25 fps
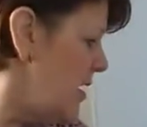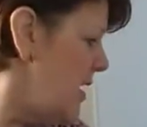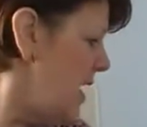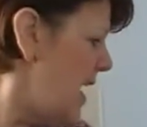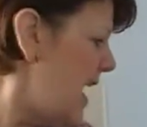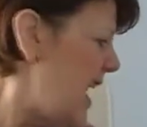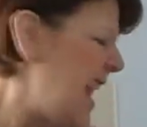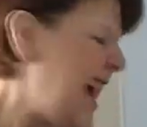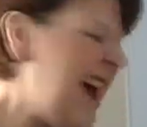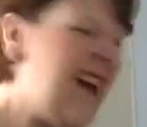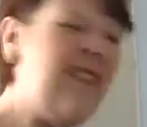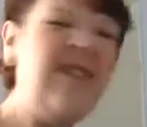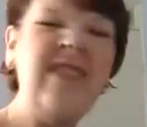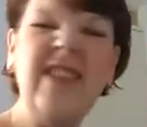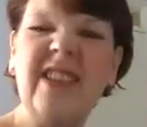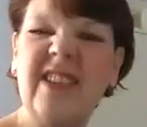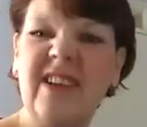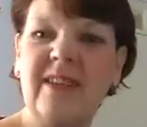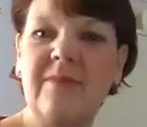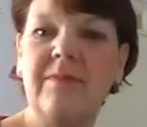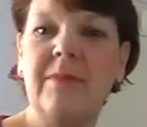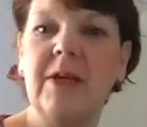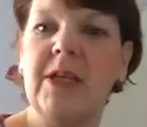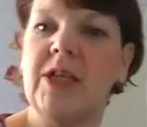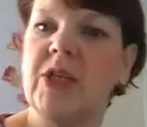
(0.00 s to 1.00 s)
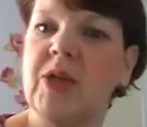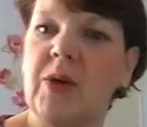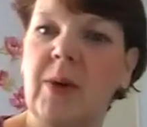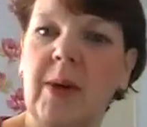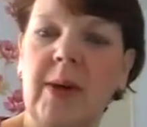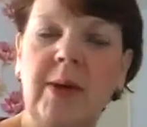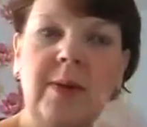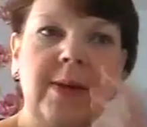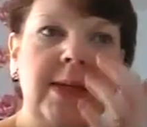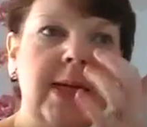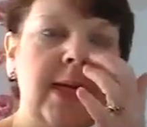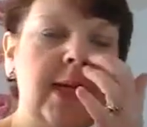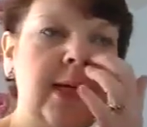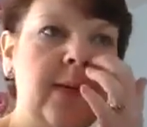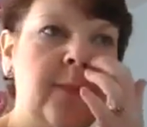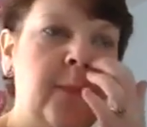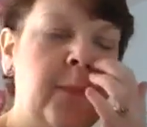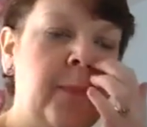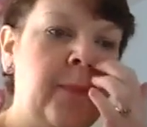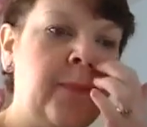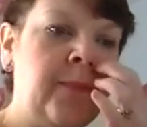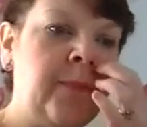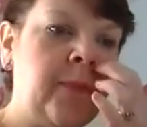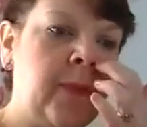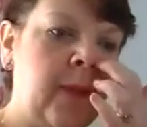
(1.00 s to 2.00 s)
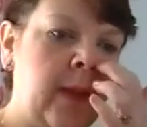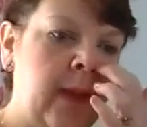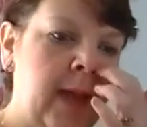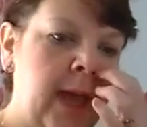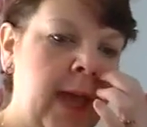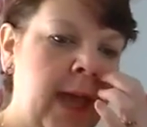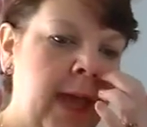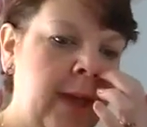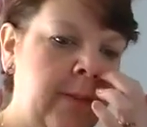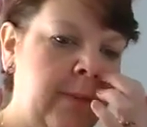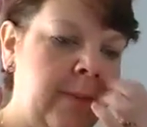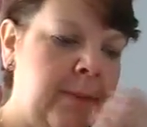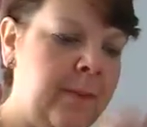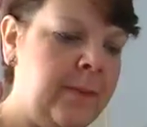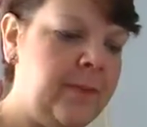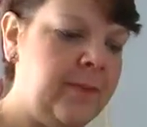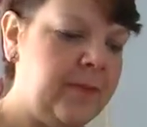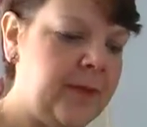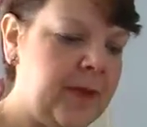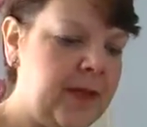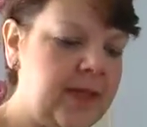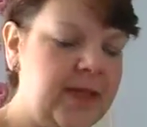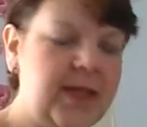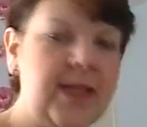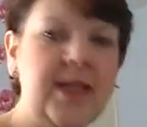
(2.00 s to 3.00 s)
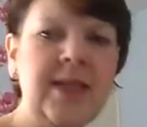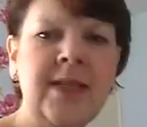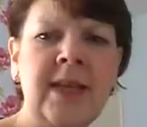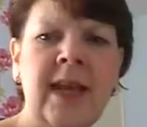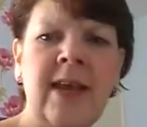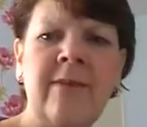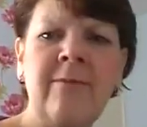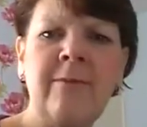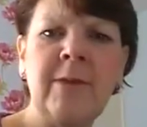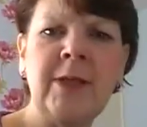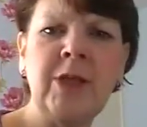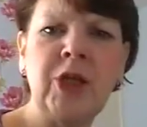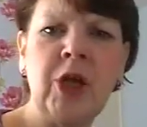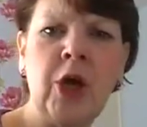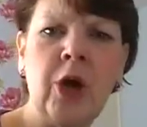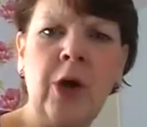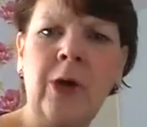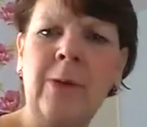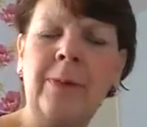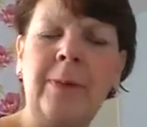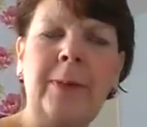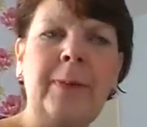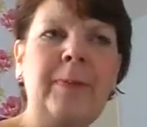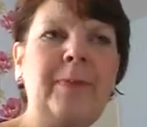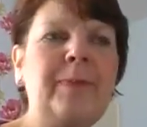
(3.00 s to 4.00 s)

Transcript: Haven't done much quilting since I left my shop.